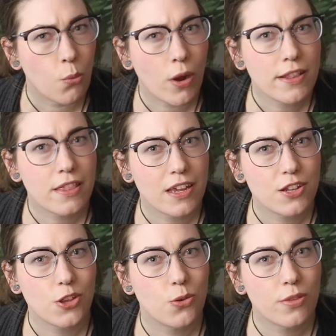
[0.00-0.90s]
What thing
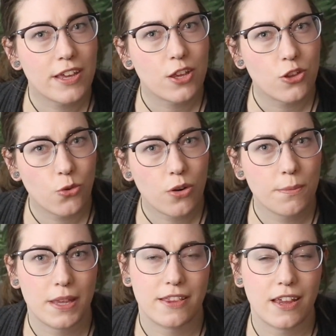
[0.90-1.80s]
do you think you're
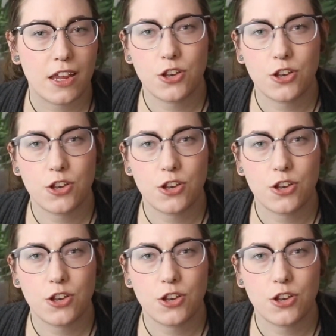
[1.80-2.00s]
missing